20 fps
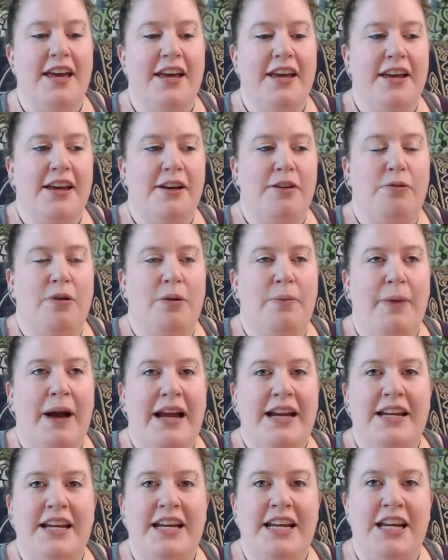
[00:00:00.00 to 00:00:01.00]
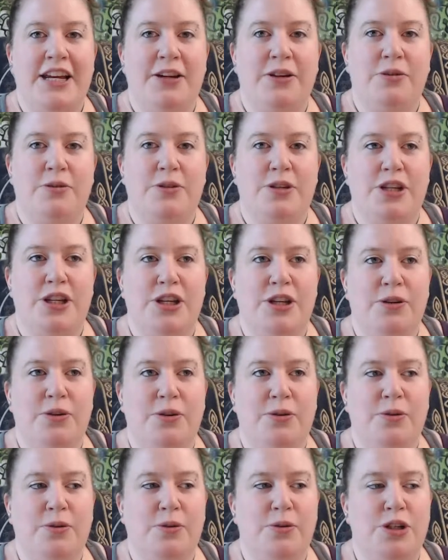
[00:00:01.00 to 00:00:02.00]
reminding you
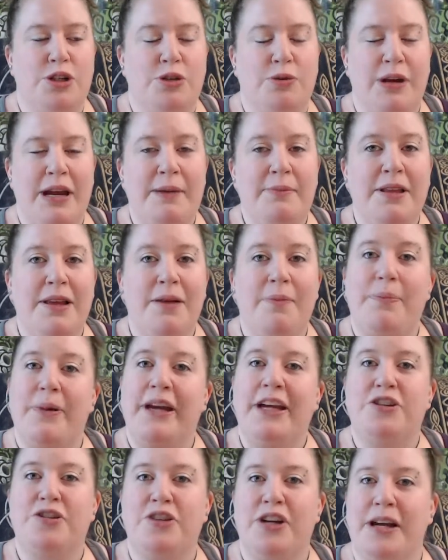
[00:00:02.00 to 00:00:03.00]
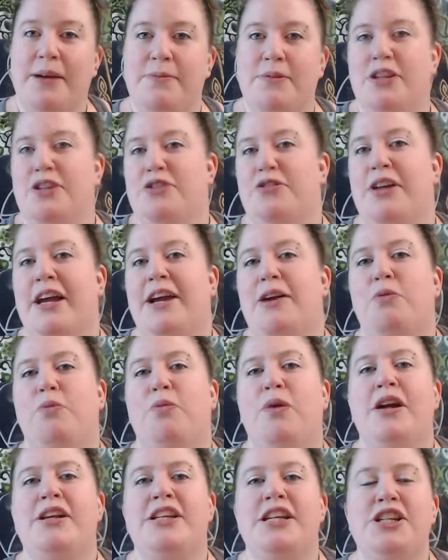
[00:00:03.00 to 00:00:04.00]
to dream the big dreams. Like,
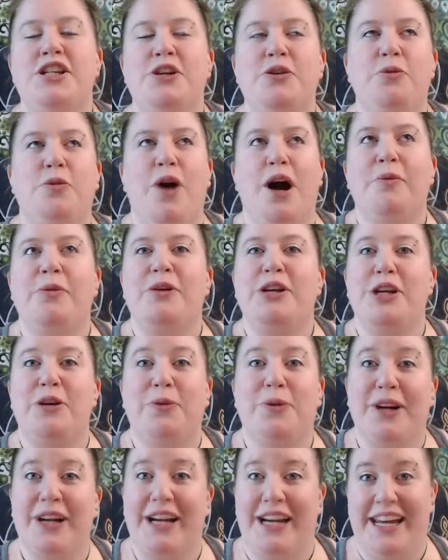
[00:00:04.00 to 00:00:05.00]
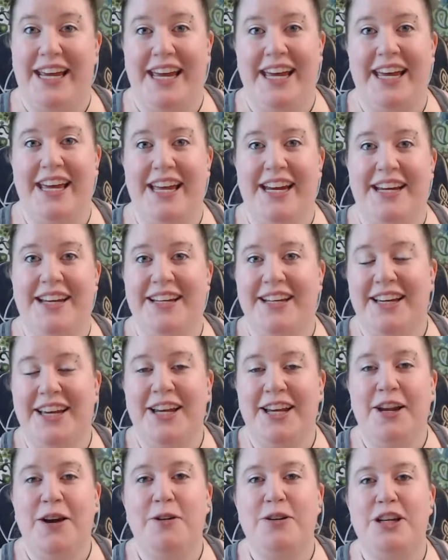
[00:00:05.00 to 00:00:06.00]
what did you want when you were a kid? You
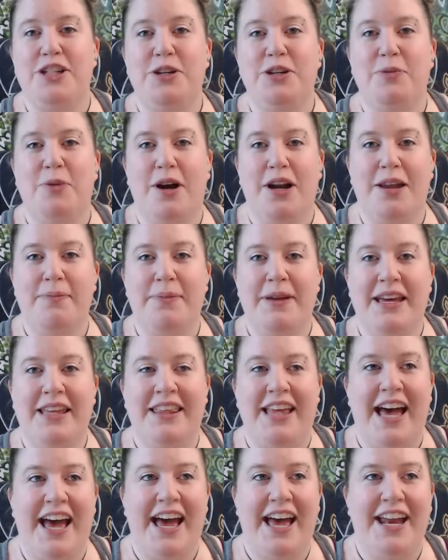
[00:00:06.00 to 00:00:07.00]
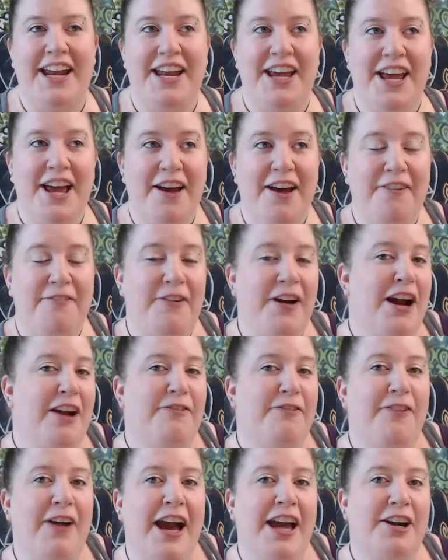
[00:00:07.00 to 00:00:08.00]
know, did you want to be that
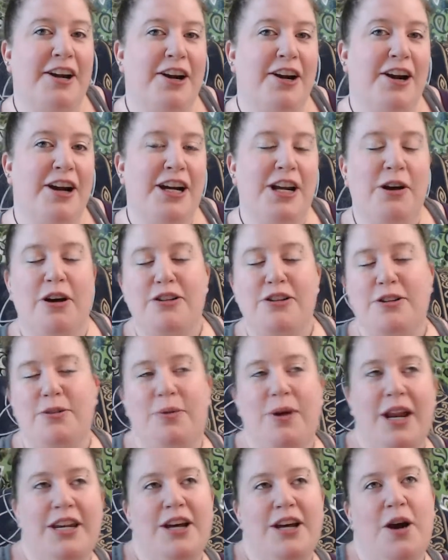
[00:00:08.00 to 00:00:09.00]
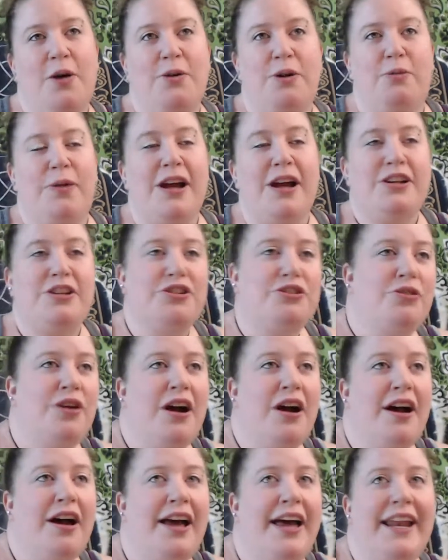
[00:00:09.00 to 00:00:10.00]
firefighter and you also wanted to own a
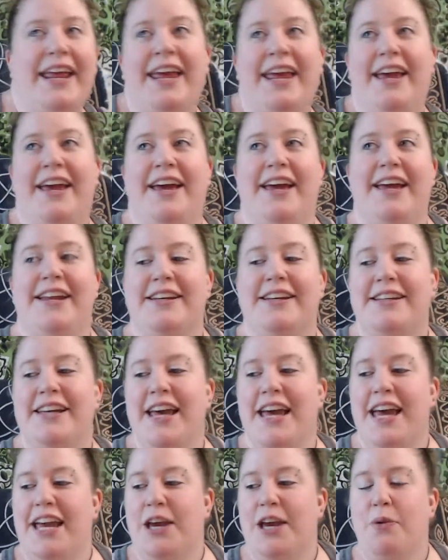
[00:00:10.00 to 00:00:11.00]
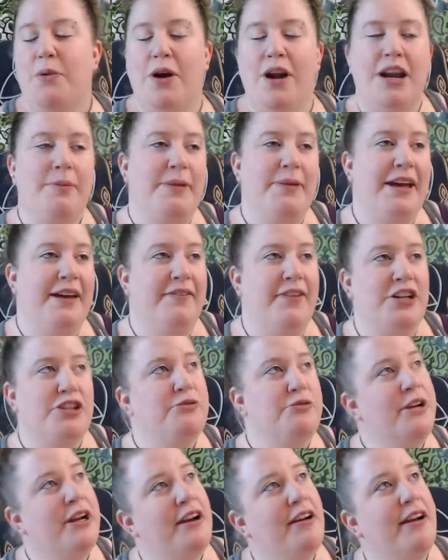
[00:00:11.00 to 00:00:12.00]
restaurant and you wanted to be a
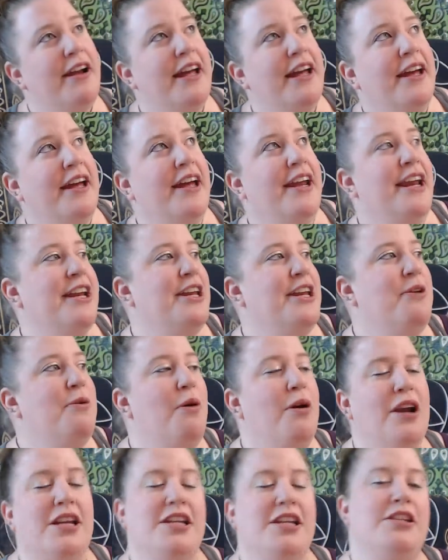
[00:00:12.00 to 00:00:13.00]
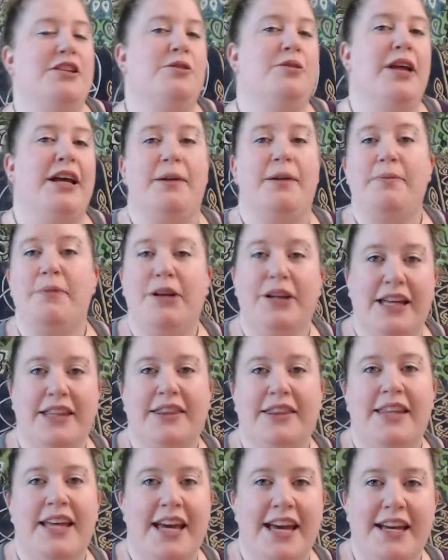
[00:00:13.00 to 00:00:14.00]
veterinarian and you wanted to do like a million
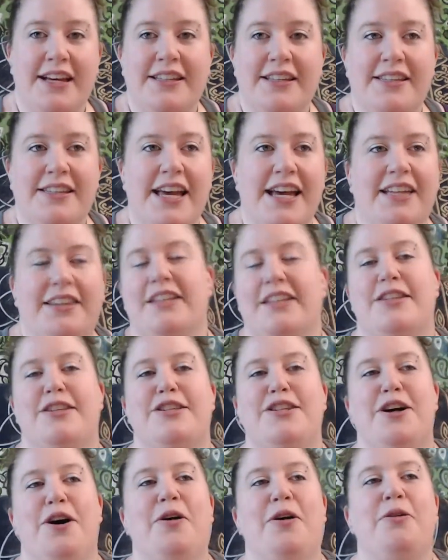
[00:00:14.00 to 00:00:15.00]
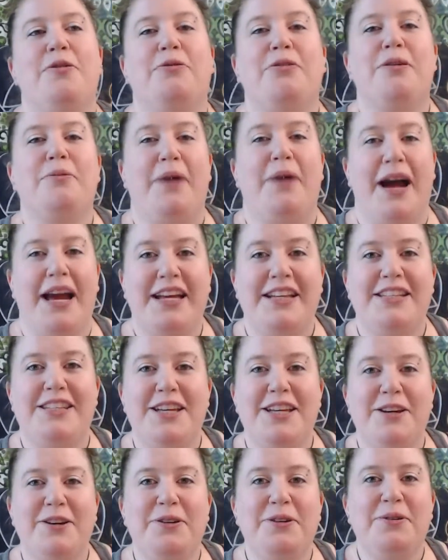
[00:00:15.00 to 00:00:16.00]
things? Like, this stone reminds
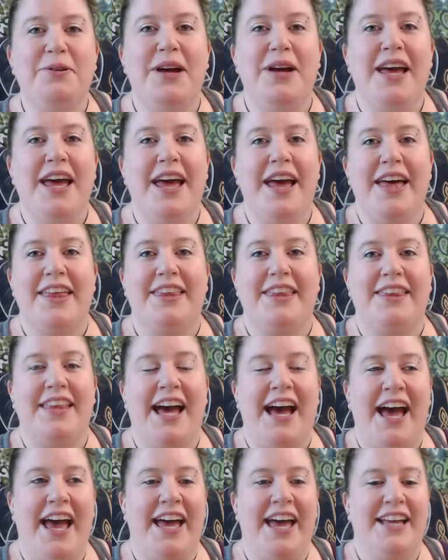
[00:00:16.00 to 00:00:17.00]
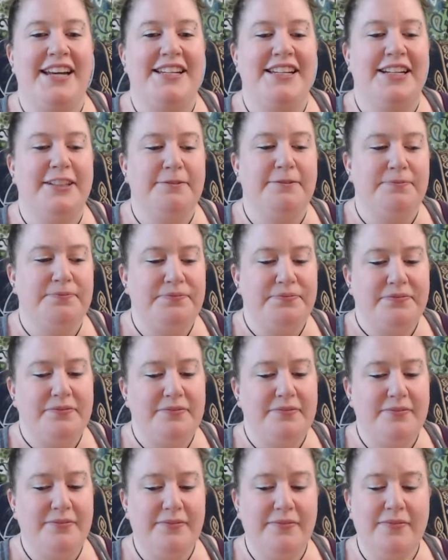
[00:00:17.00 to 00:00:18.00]
you that
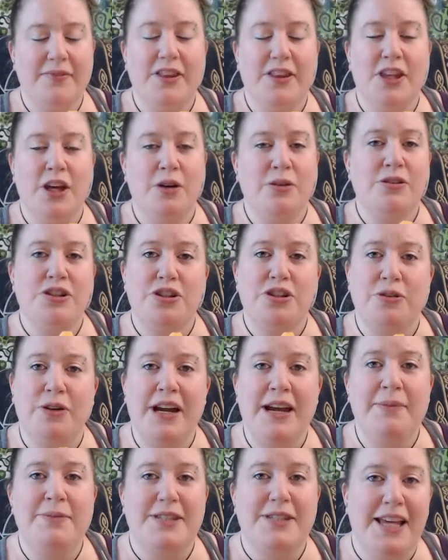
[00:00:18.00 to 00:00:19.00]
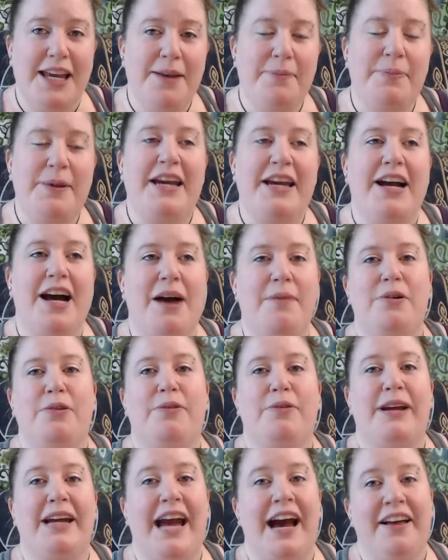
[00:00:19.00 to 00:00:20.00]
those dreams can become a
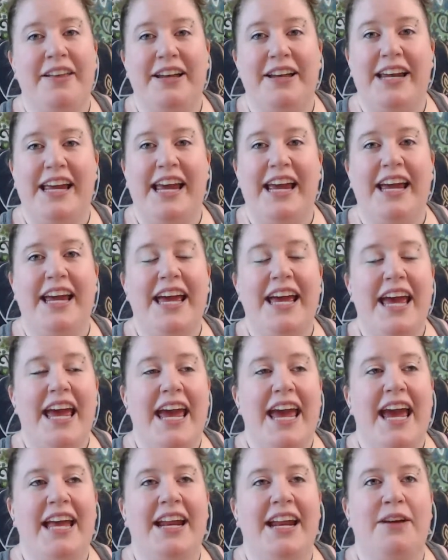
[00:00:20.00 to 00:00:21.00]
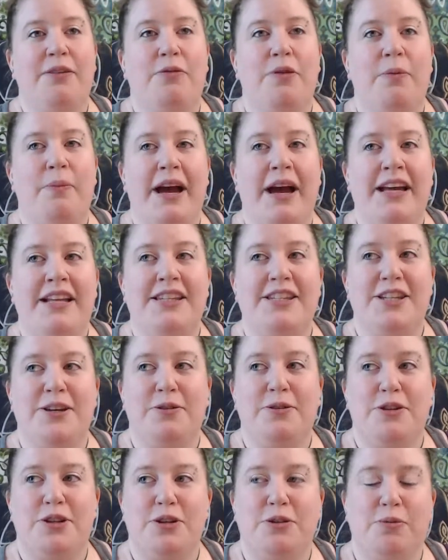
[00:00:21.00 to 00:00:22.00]
reality. And it reminds you
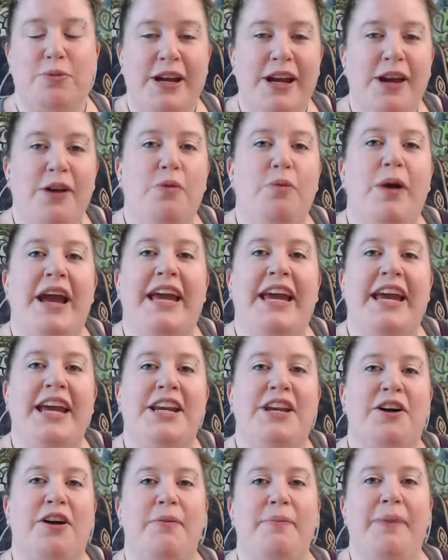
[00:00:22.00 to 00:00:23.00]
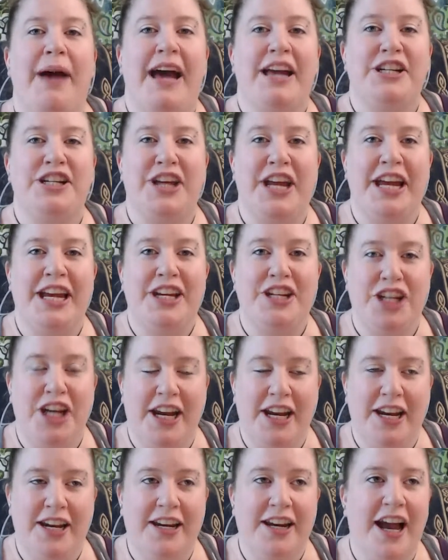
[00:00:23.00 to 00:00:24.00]
to reawaken your
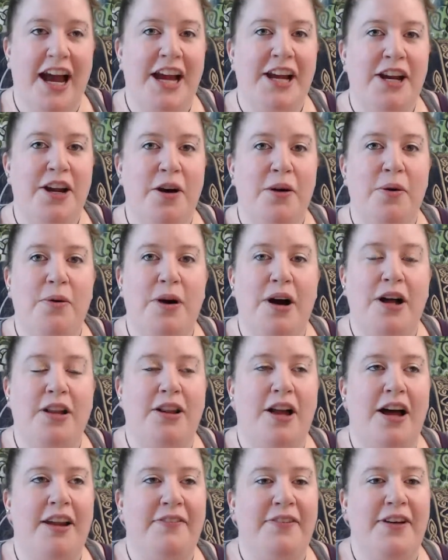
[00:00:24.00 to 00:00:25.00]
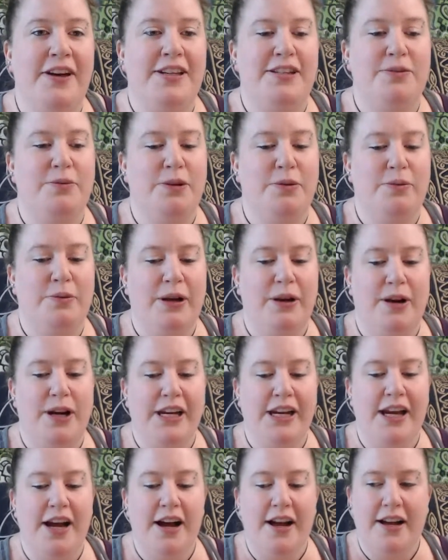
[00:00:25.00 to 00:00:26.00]
imagination. I know a lot of us, when we were
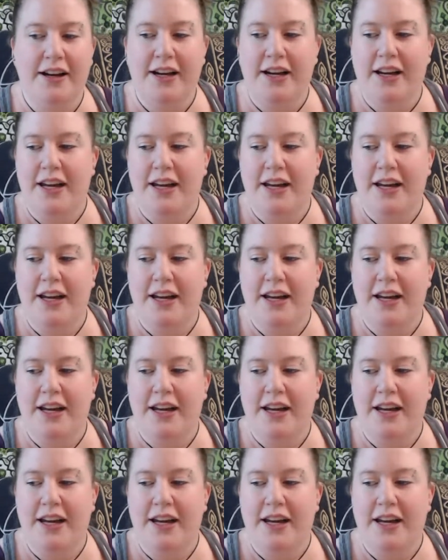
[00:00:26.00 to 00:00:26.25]
young,